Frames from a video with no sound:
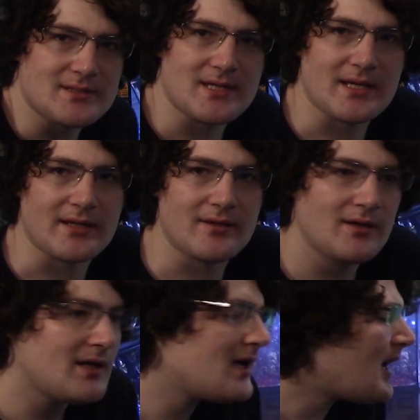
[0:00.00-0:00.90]
a second.
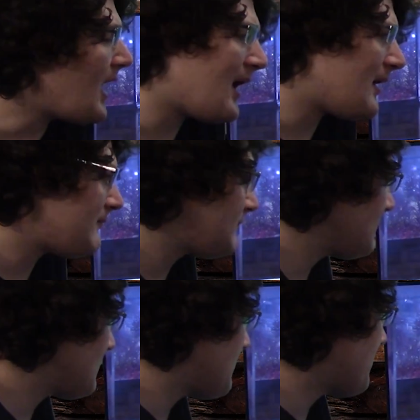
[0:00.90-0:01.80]

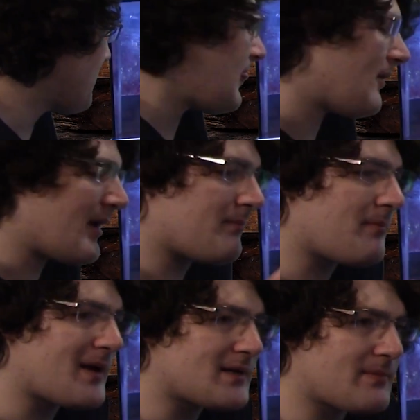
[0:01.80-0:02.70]
Okay,
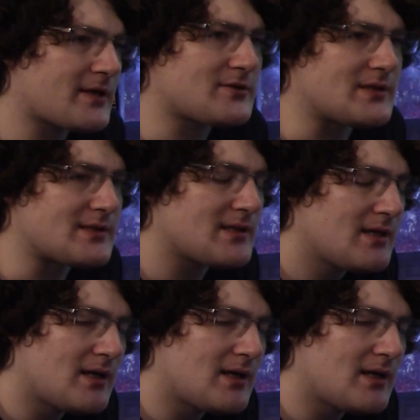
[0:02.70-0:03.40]
but back to this.